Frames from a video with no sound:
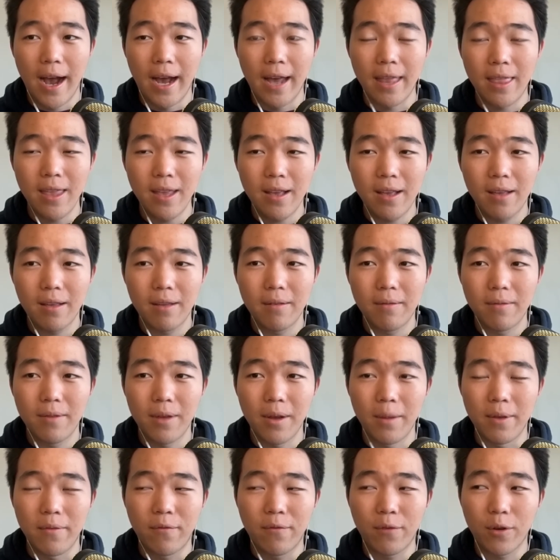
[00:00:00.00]
I think
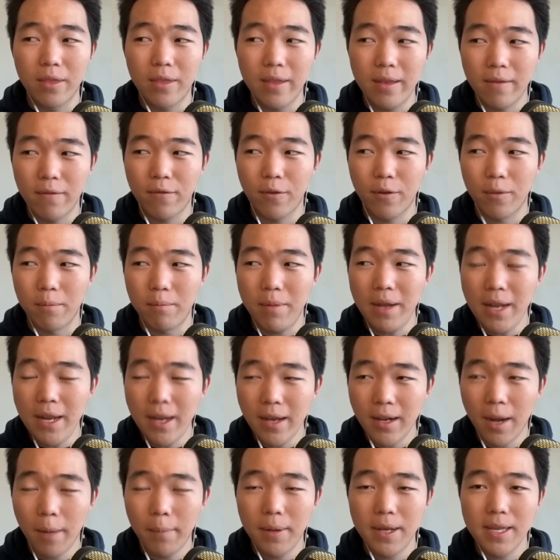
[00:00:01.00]
I mean, for the, for media
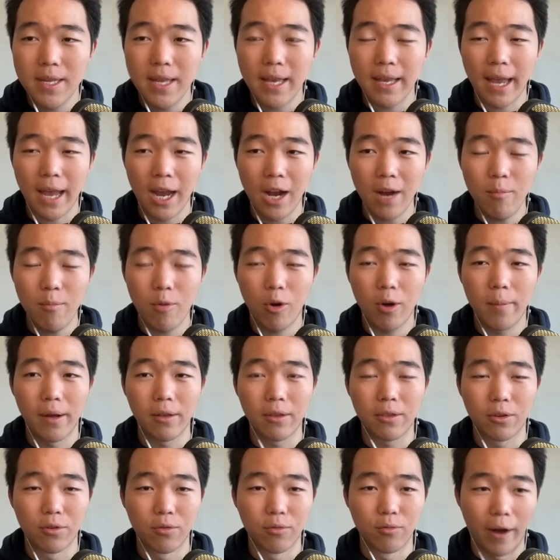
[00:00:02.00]
companies, they care more
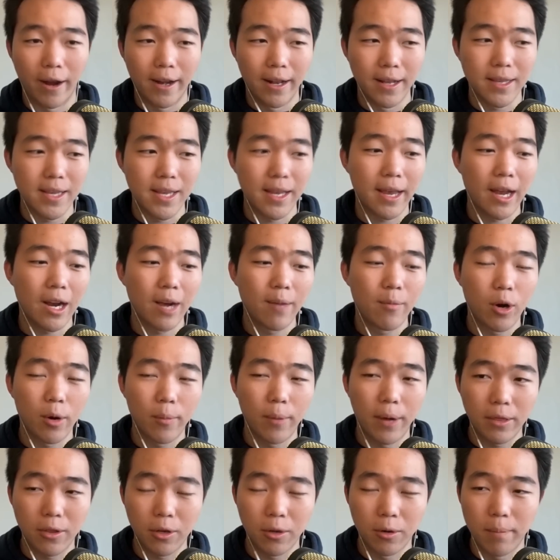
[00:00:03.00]
about their ratings. They care more
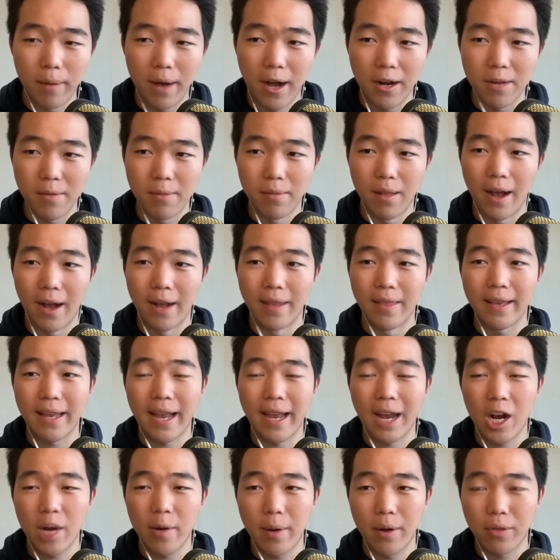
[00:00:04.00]
about their bottom line. They
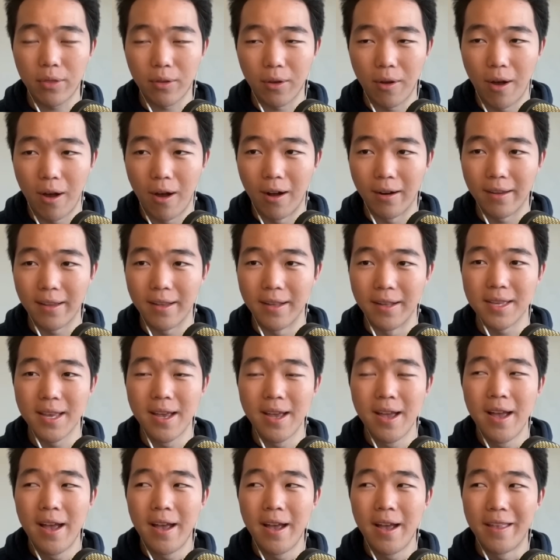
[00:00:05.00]
care about the audience.
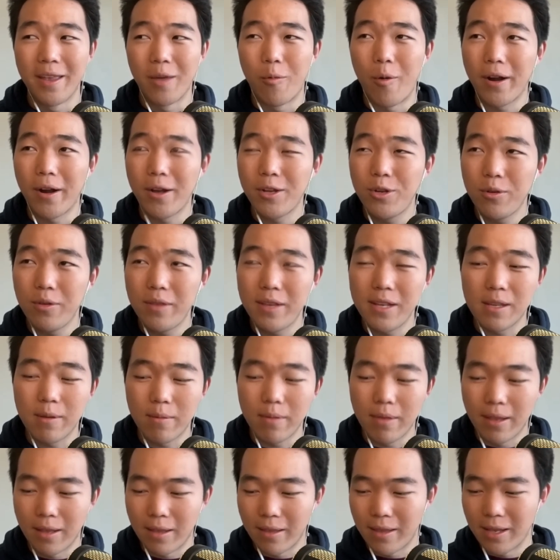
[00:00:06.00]
They want to do these
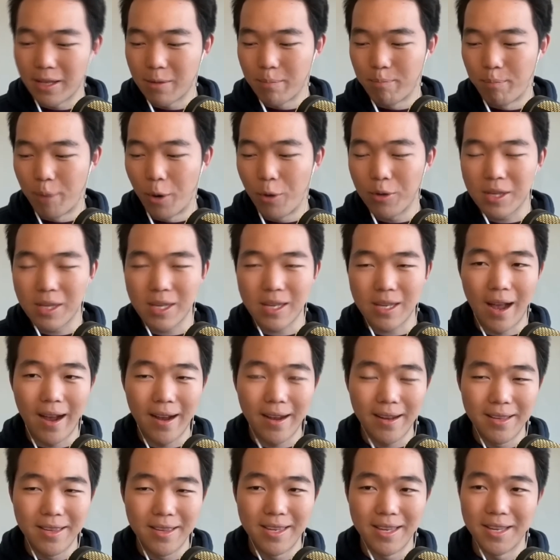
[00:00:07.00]
this both
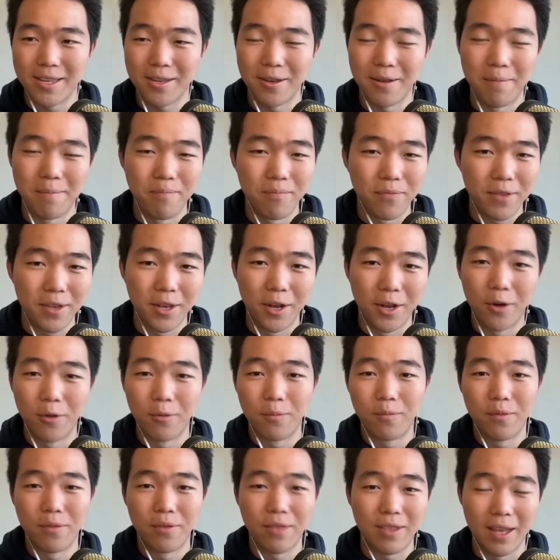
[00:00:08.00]
sidesism, you
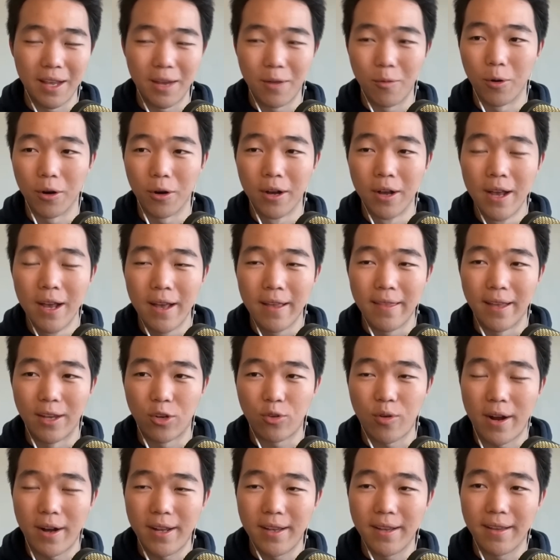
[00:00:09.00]
know, thing where they
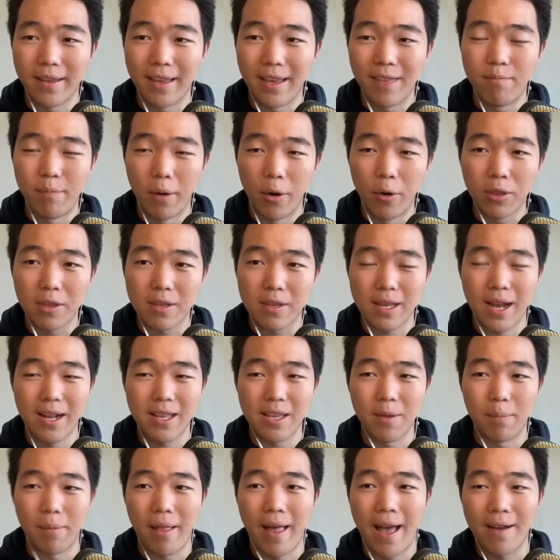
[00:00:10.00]
try to give both sides
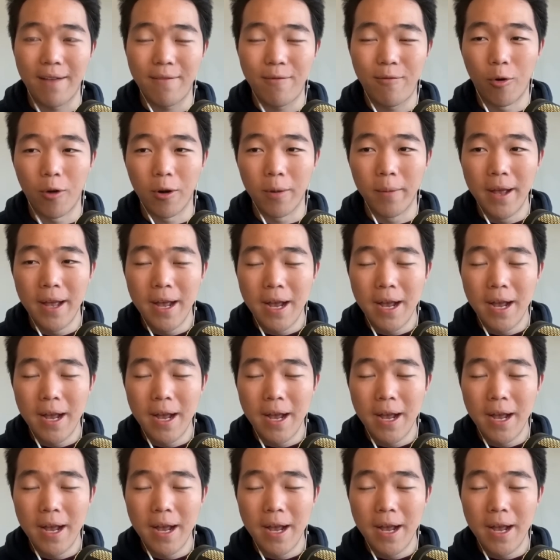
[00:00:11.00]
a platform.